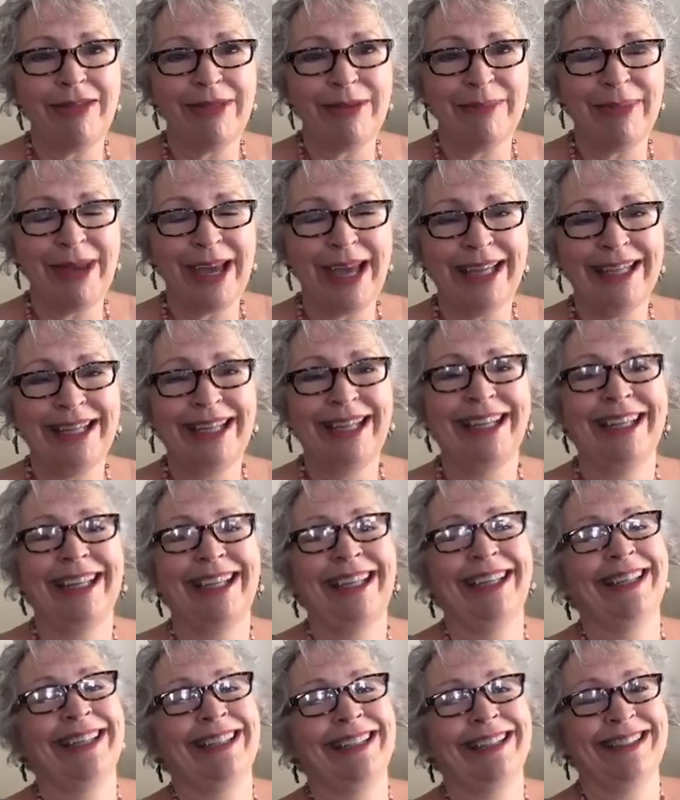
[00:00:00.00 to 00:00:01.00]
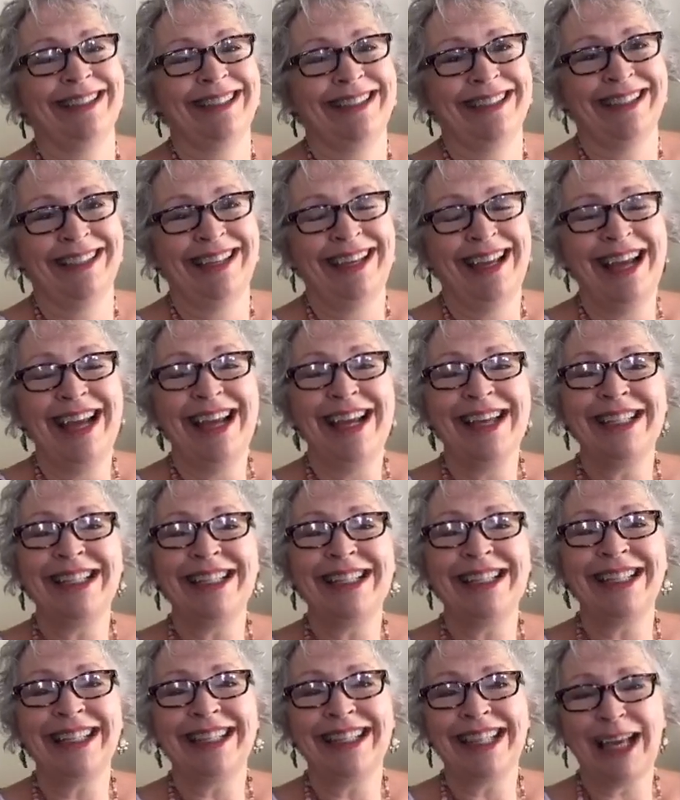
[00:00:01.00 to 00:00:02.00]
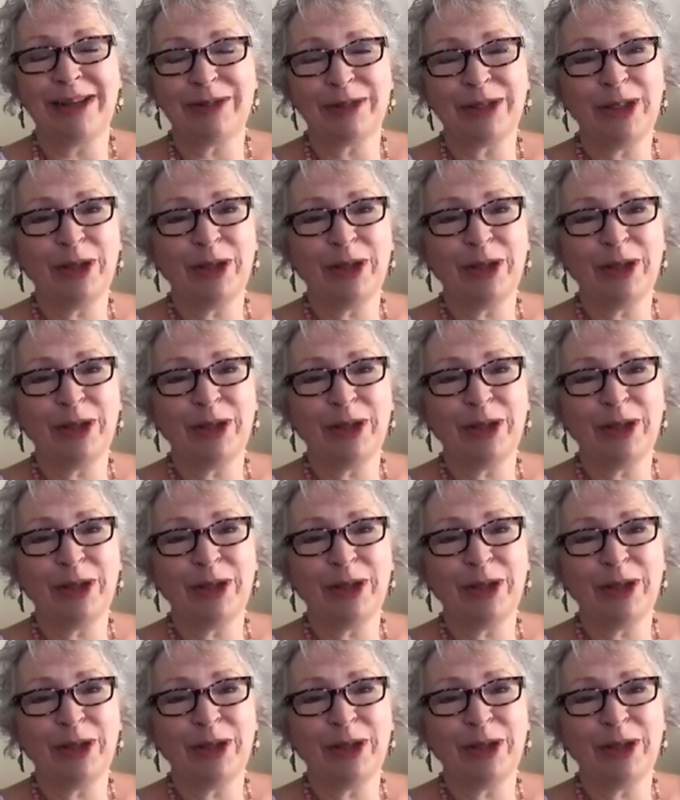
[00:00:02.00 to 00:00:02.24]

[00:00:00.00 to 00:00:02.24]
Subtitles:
on the bed. She said that